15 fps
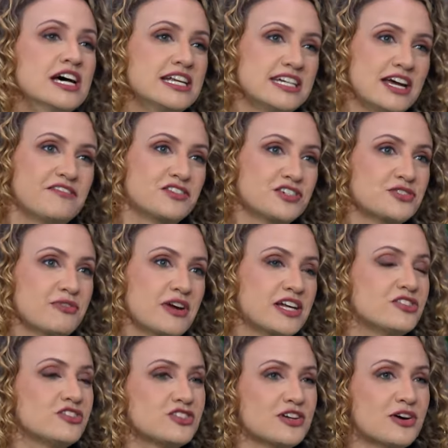diverse
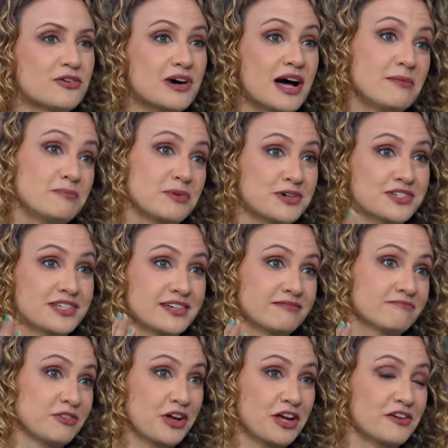range. So I'm personally
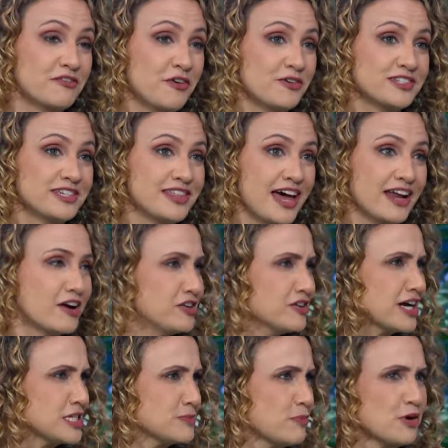looking forward to that. Are you
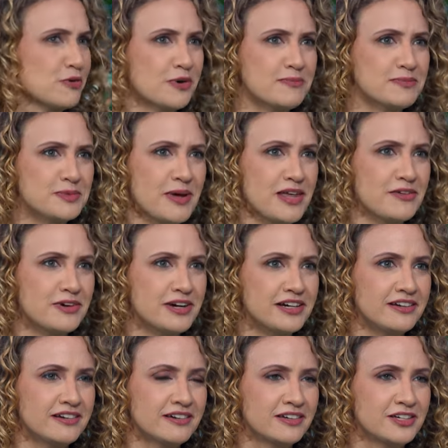guys bookworms, by the way?
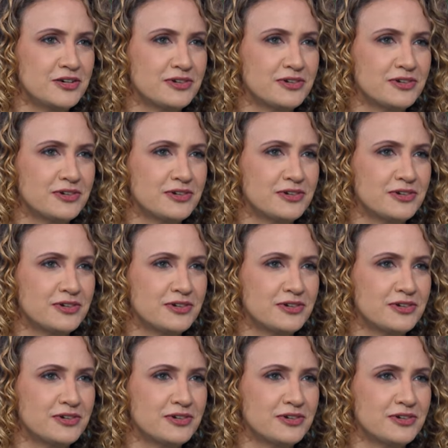You